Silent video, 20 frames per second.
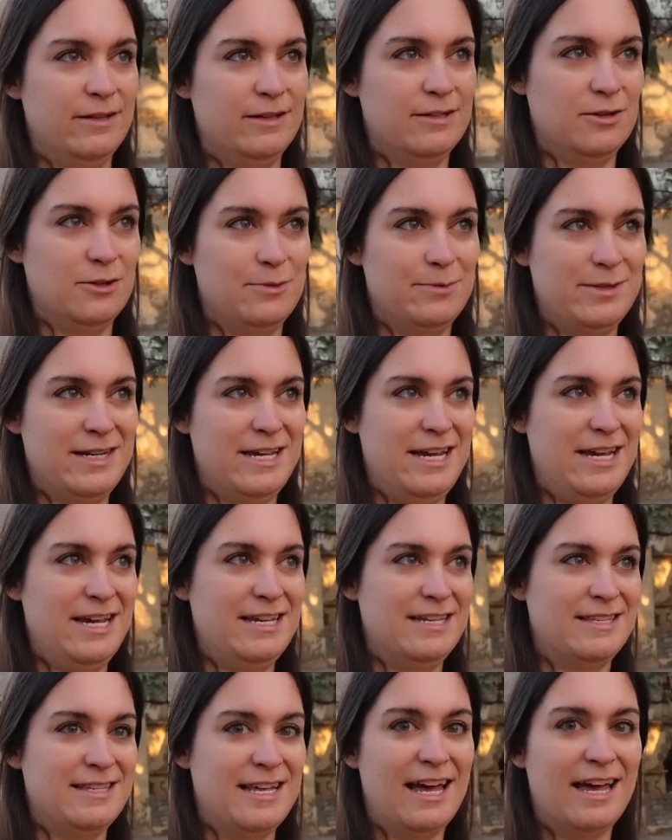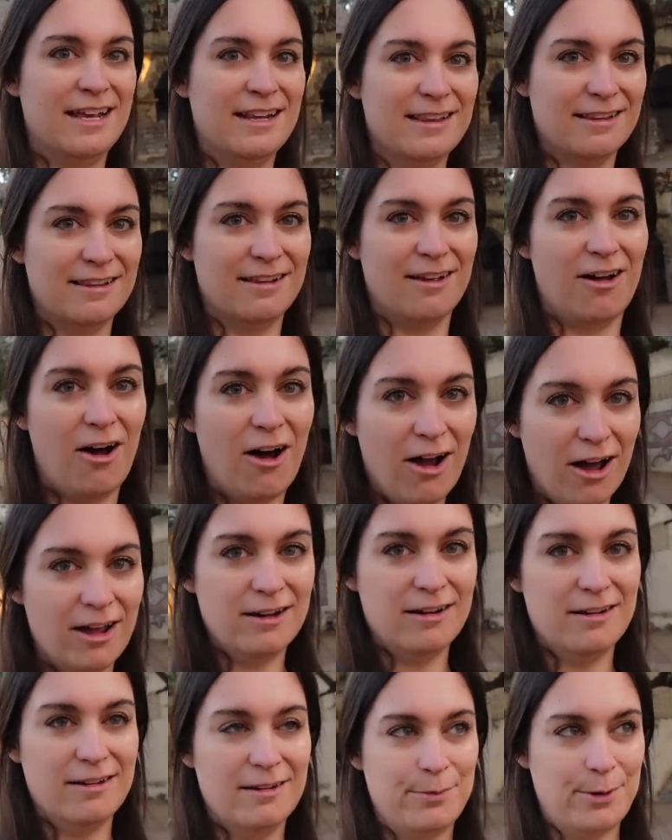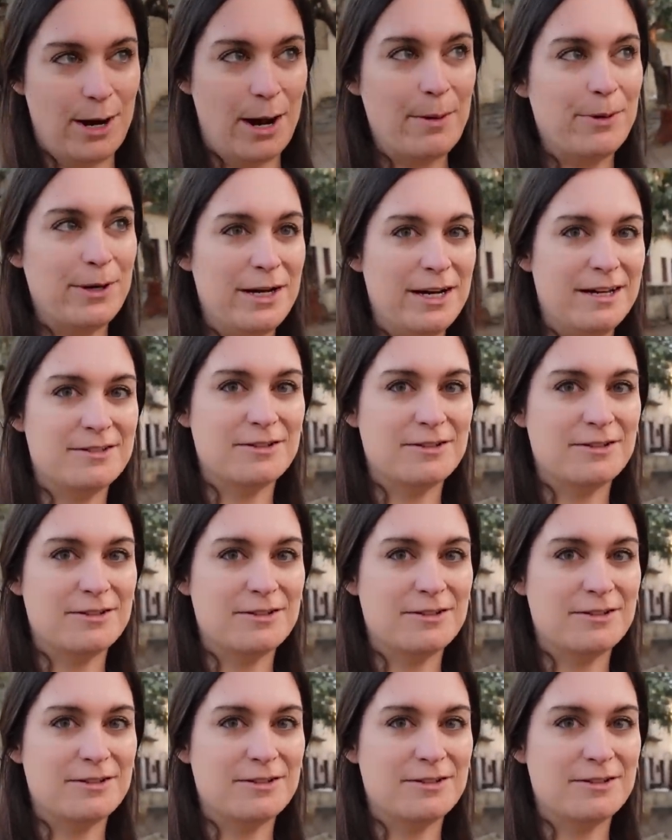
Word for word: this homestay is that on the property.